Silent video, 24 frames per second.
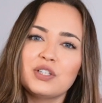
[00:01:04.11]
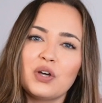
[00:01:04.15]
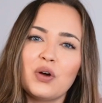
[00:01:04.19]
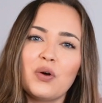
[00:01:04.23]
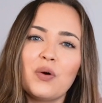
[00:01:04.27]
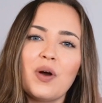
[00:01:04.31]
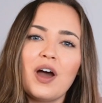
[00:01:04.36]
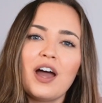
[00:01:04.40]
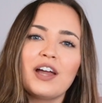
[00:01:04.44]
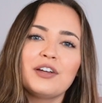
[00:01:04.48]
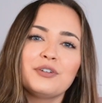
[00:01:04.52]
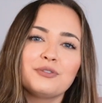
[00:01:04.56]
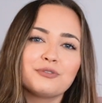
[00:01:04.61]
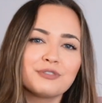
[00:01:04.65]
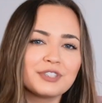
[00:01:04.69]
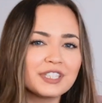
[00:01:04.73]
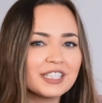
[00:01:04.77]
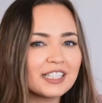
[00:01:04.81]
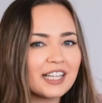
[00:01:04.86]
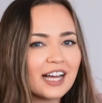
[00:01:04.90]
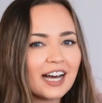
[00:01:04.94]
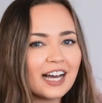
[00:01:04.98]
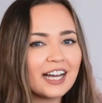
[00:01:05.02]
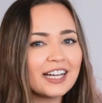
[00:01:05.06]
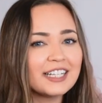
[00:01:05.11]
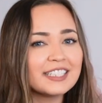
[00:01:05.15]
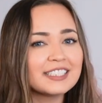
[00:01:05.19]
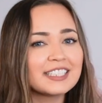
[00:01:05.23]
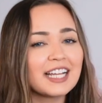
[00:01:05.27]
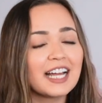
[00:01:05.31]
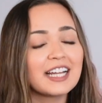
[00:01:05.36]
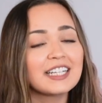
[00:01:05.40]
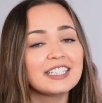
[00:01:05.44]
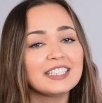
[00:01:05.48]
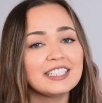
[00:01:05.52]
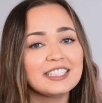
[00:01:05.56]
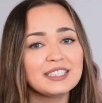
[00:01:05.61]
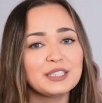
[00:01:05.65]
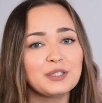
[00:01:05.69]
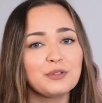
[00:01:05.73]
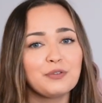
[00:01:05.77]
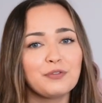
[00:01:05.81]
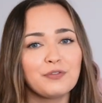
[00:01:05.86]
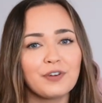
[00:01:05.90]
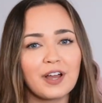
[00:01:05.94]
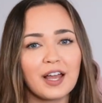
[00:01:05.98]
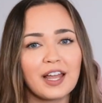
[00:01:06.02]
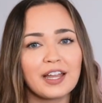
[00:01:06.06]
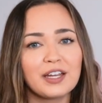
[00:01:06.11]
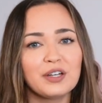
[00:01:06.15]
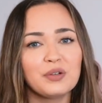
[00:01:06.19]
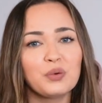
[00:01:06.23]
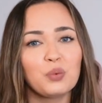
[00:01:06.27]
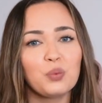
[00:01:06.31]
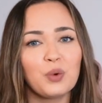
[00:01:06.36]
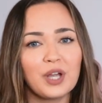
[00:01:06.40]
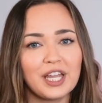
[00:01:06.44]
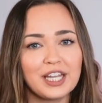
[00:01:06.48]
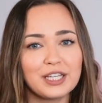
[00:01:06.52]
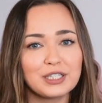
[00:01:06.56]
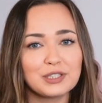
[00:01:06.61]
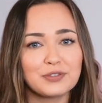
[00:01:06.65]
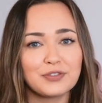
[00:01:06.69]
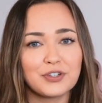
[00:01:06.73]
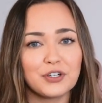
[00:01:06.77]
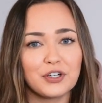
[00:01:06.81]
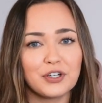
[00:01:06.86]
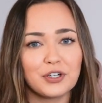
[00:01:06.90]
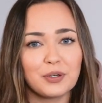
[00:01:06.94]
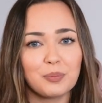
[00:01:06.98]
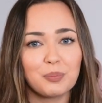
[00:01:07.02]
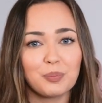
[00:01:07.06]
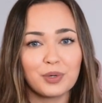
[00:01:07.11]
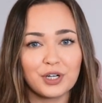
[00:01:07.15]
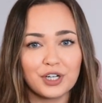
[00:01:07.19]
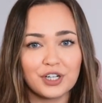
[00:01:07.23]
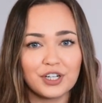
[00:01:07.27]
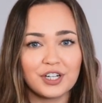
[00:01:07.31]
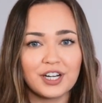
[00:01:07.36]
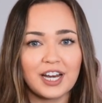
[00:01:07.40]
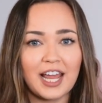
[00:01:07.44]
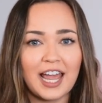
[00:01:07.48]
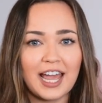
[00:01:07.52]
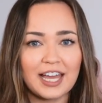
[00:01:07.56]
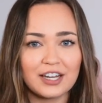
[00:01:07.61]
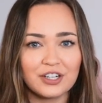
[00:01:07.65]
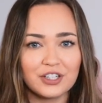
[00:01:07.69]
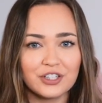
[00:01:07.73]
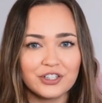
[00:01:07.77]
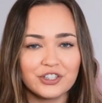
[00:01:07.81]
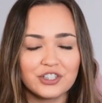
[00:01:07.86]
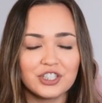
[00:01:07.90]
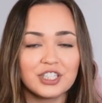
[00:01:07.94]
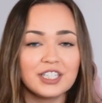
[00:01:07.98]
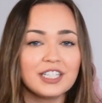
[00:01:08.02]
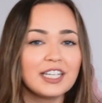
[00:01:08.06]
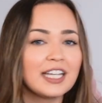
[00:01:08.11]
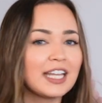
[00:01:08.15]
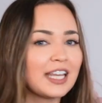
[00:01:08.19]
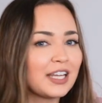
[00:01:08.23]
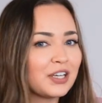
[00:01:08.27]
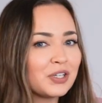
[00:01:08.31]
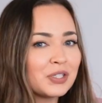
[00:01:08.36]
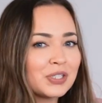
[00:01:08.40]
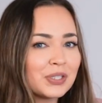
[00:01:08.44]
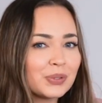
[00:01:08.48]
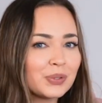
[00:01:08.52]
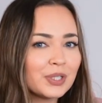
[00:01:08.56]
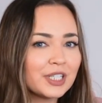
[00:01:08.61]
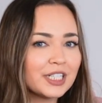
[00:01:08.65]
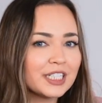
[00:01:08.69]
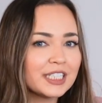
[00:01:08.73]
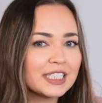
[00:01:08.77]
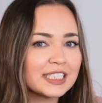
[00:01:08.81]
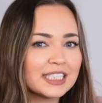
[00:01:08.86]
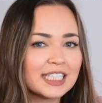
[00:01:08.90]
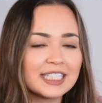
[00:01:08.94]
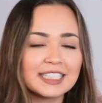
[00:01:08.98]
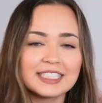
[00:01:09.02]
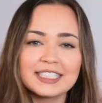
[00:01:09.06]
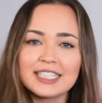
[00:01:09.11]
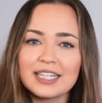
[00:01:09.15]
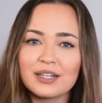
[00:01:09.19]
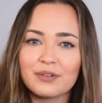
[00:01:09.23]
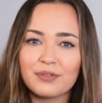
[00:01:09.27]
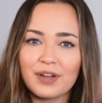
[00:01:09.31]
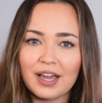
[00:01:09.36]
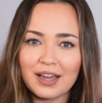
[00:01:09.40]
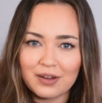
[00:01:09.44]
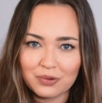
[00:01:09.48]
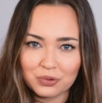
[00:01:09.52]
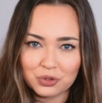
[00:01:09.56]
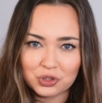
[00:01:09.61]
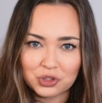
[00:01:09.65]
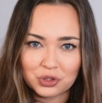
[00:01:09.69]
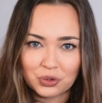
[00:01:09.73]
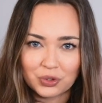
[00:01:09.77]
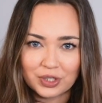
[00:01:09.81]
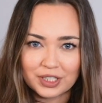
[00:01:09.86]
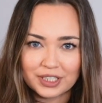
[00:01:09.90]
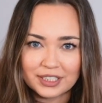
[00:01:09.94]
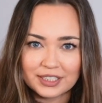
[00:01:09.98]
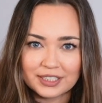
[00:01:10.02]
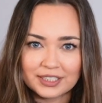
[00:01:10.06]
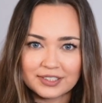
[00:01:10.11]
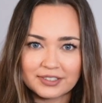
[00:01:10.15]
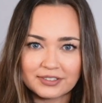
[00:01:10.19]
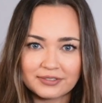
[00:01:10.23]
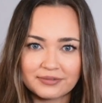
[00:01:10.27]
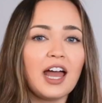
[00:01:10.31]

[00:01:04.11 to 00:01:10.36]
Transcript: So I realized I need to find ways for her to burn energy indoors instead of outdoors.